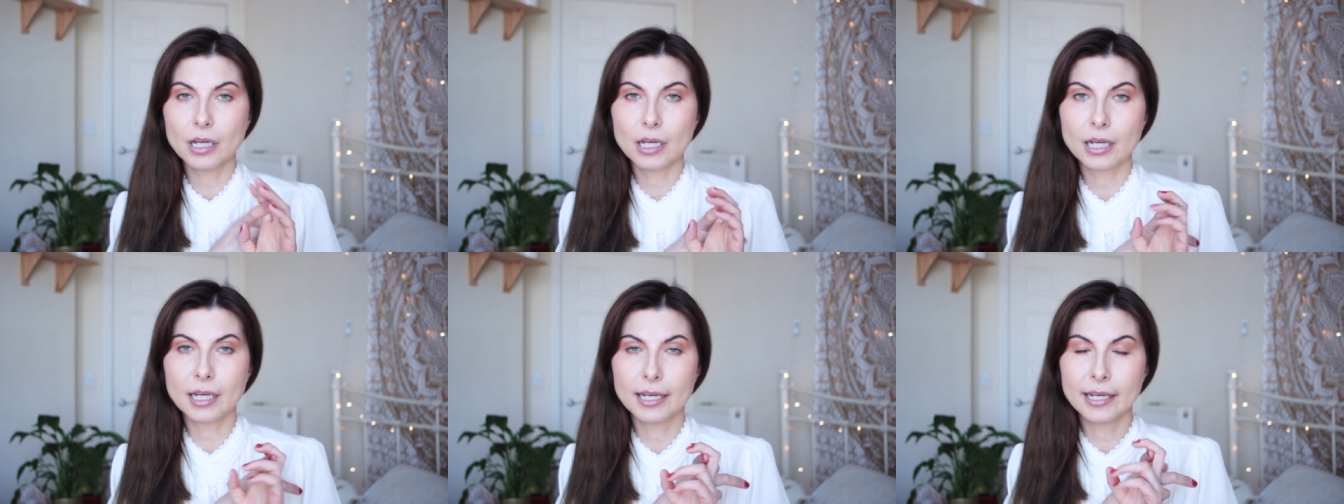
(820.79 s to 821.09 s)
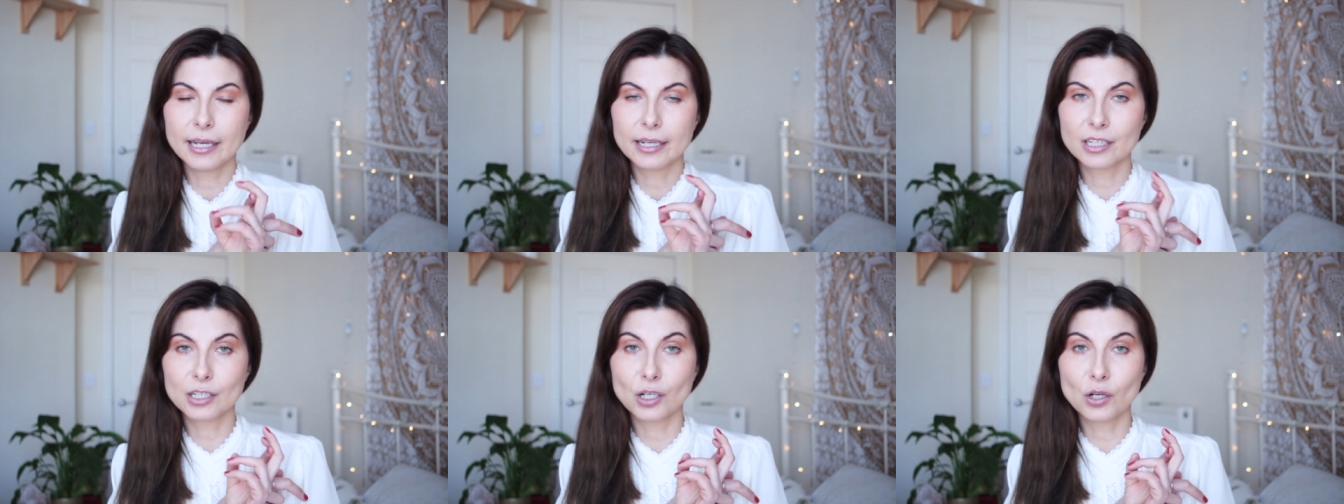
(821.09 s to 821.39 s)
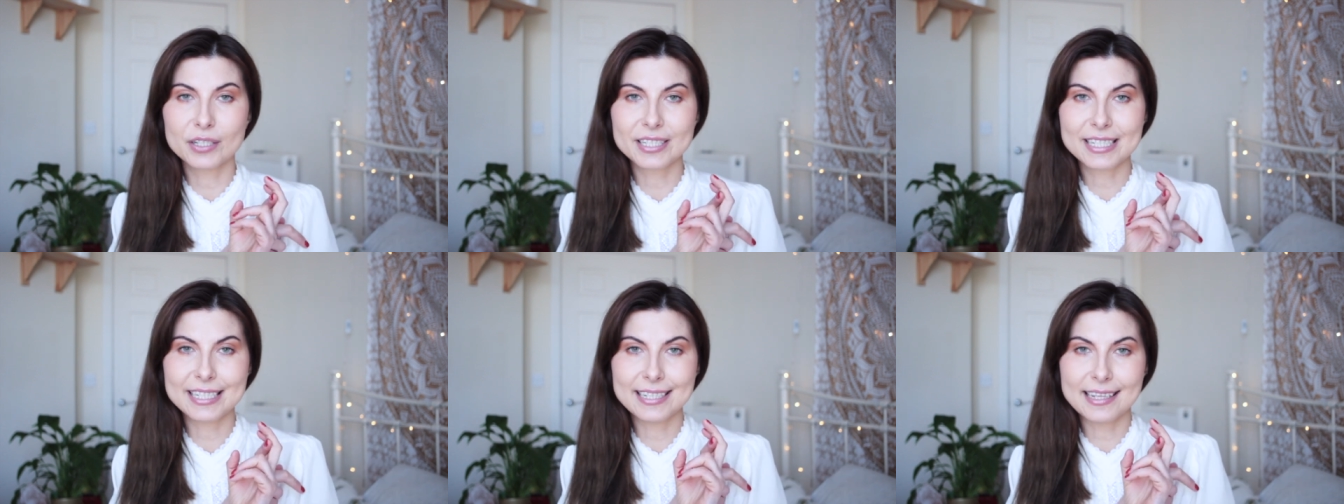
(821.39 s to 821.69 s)
uh,
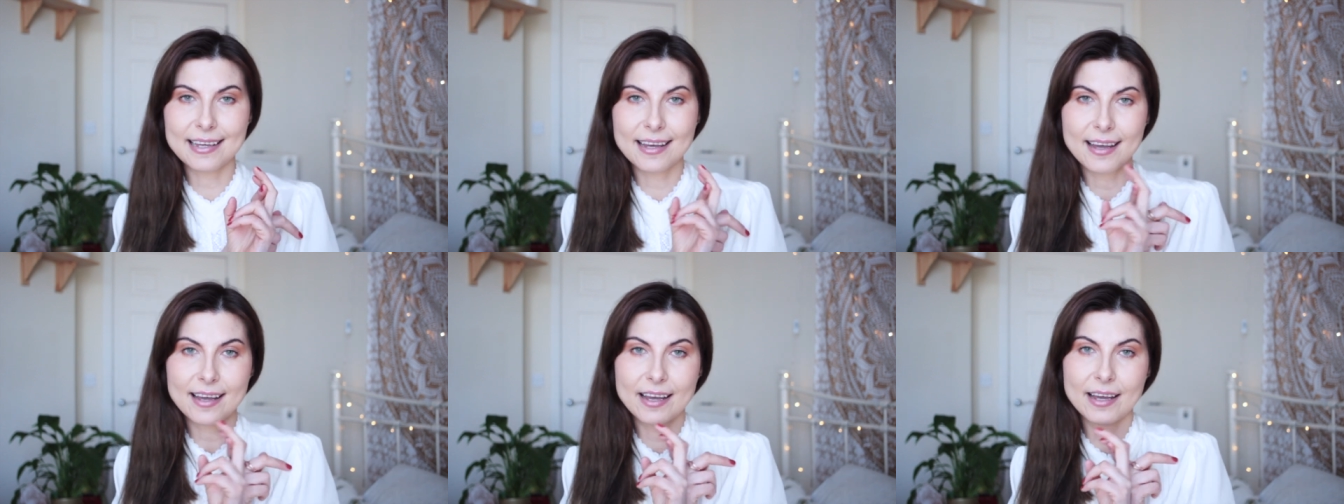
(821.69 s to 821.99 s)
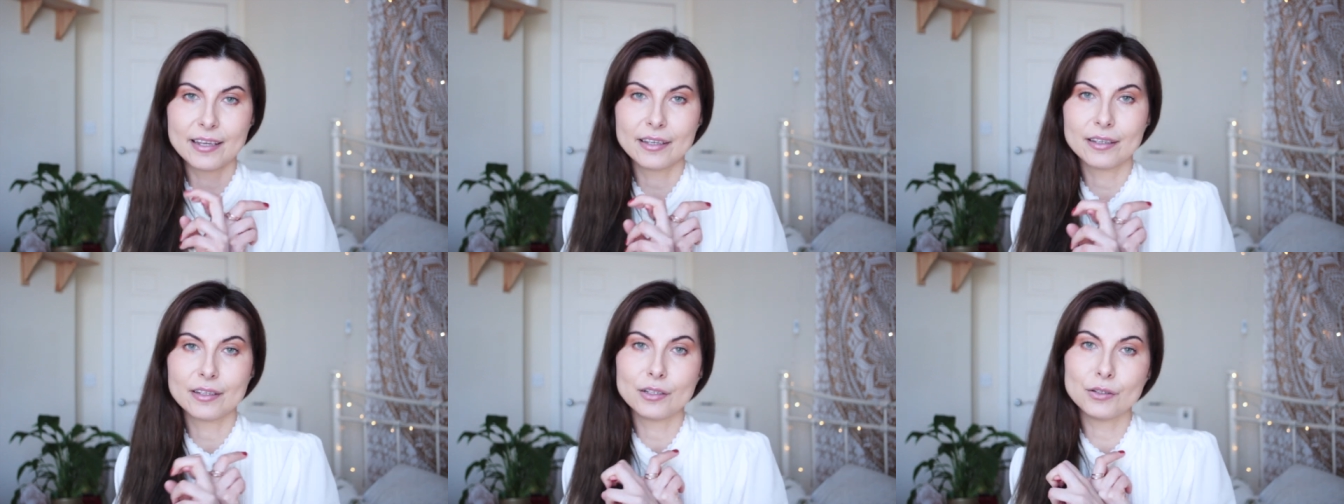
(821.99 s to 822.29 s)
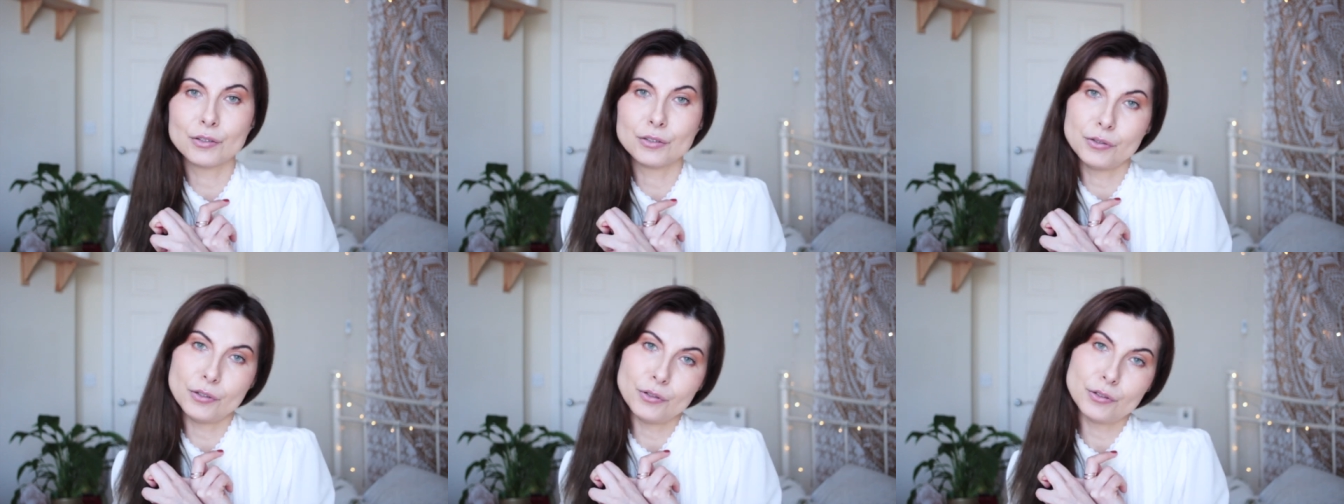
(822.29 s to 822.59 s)
Glossier
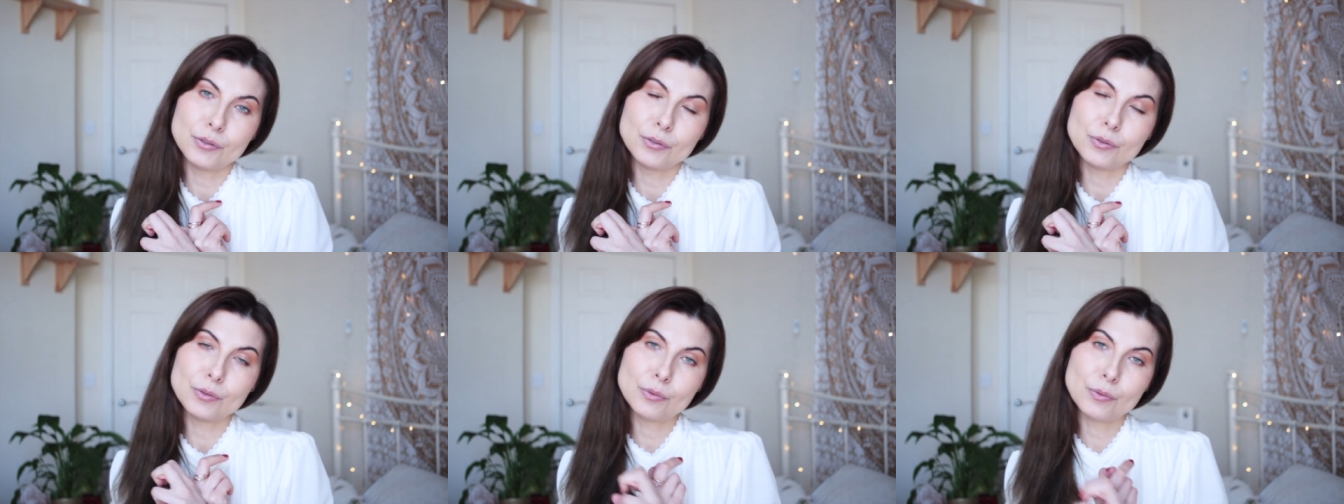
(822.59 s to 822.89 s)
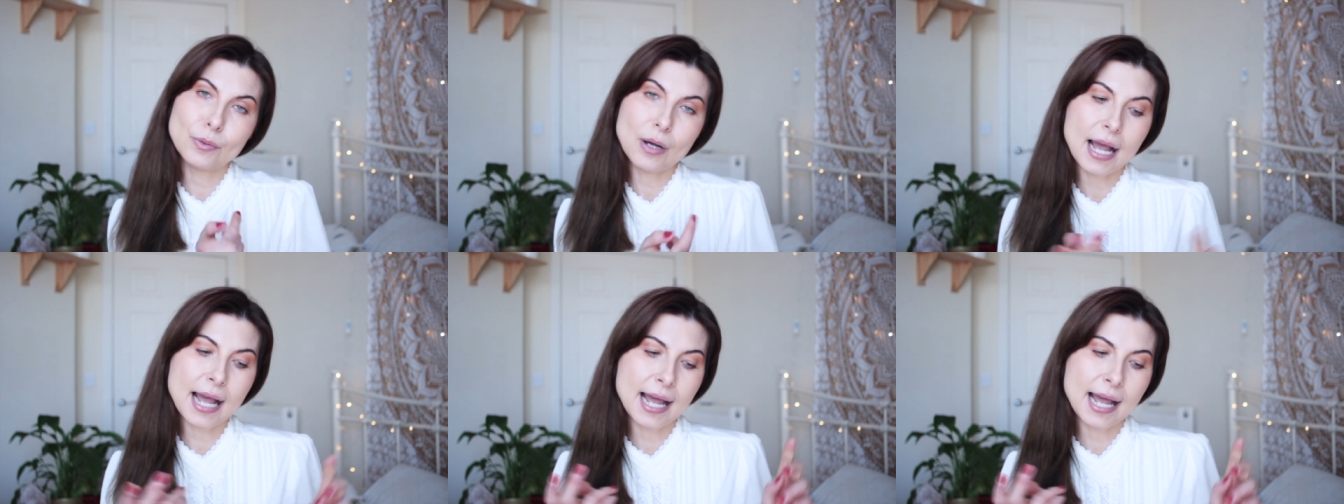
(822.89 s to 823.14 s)
U